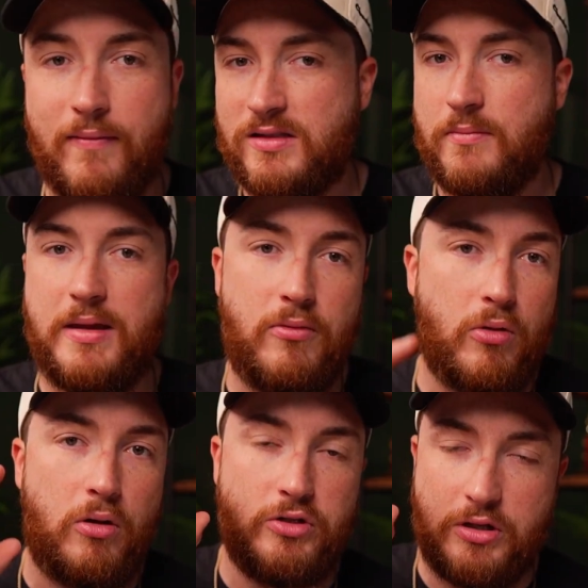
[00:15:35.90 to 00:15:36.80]
the
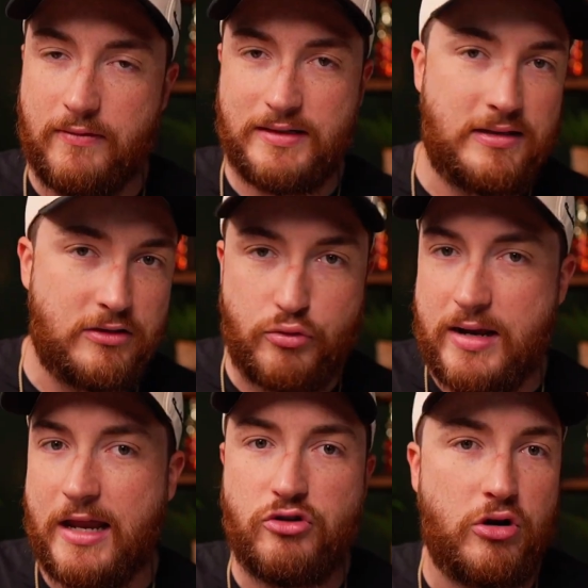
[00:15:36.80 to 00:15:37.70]
B-roll, you give us the
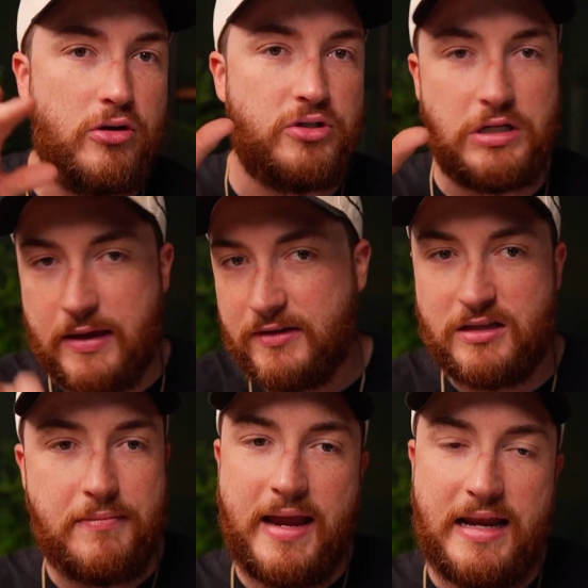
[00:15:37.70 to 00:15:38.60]
3 intros, you give us
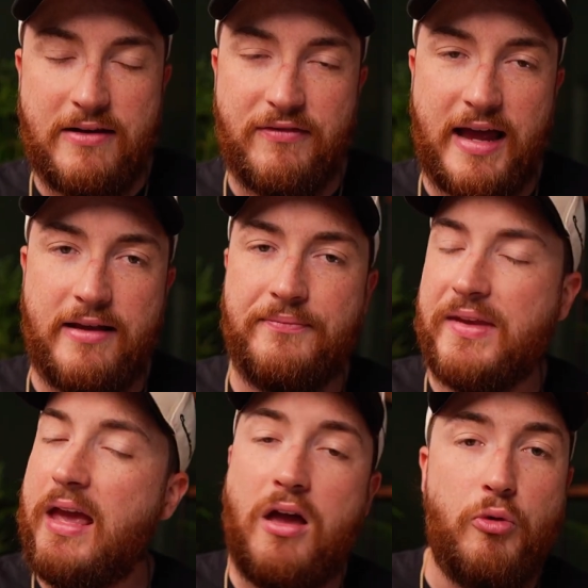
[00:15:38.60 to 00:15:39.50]
the main
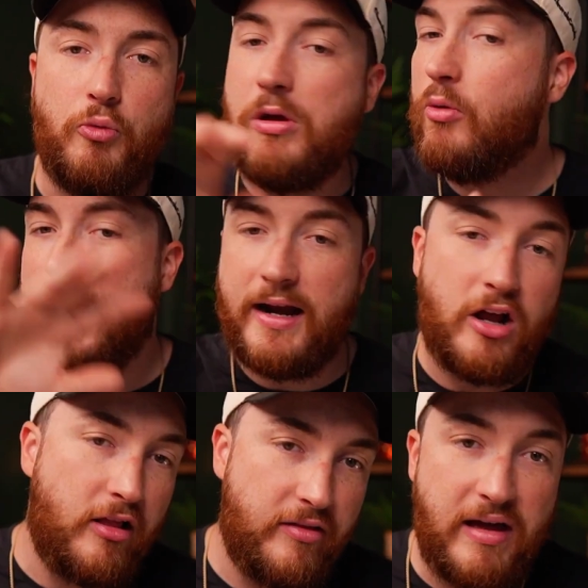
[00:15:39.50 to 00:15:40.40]
invite. We will edit
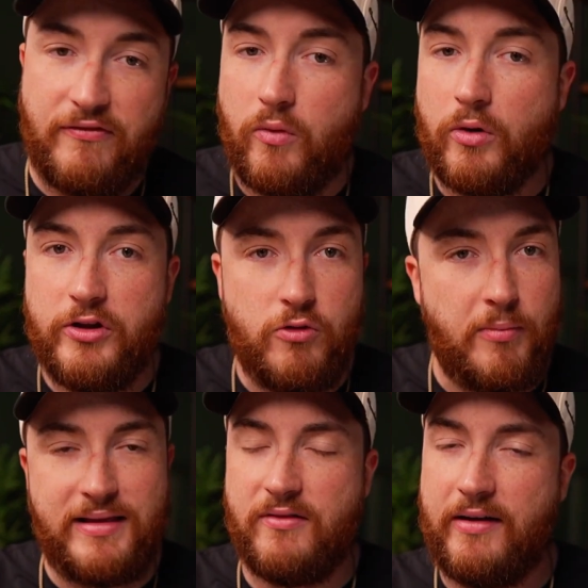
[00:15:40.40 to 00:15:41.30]
all of that for you. We'll
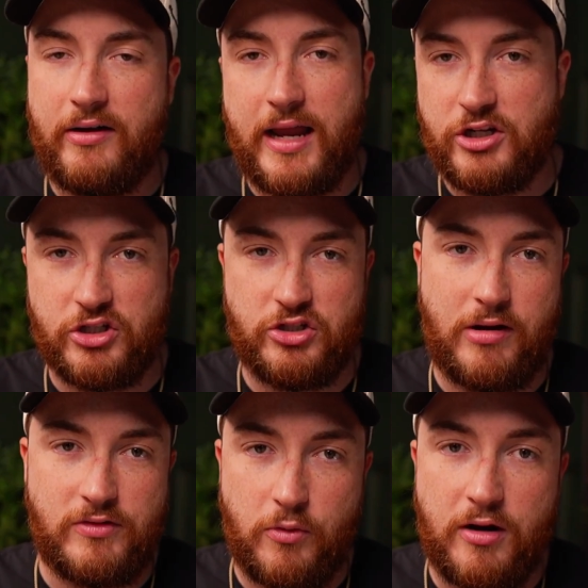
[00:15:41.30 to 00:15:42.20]
make the variations. You
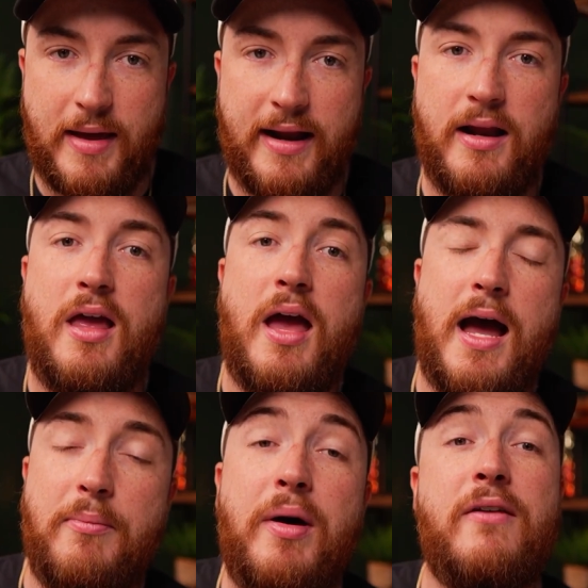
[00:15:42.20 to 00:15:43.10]
don't have to worry about it.
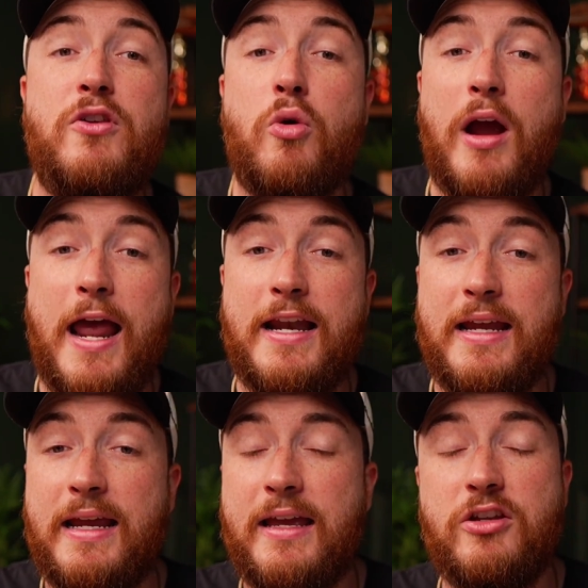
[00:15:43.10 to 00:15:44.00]
But if you're
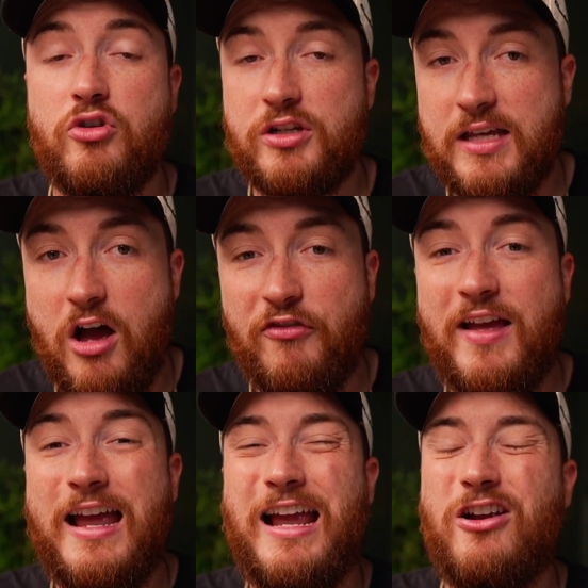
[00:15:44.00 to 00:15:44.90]
editing it yourself,
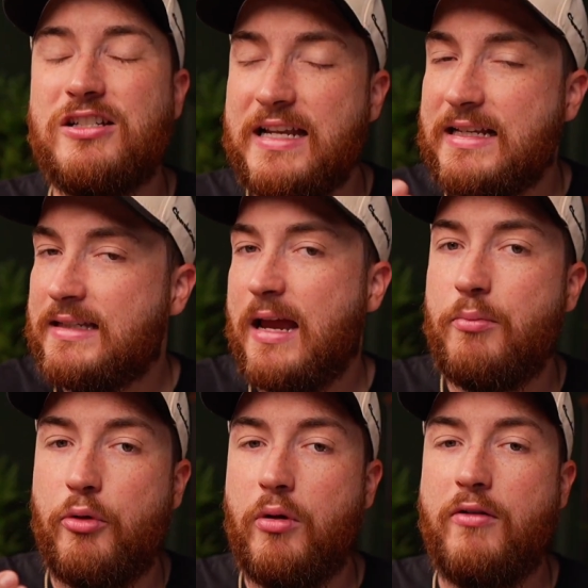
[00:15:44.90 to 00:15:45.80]
here's an
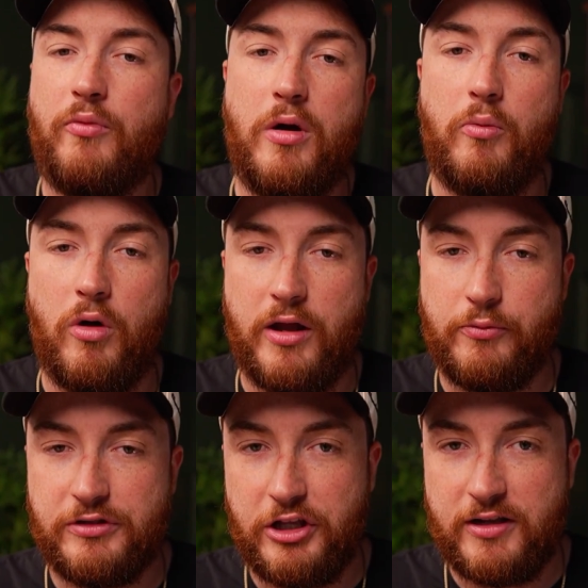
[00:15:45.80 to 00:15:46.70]
example of what one would look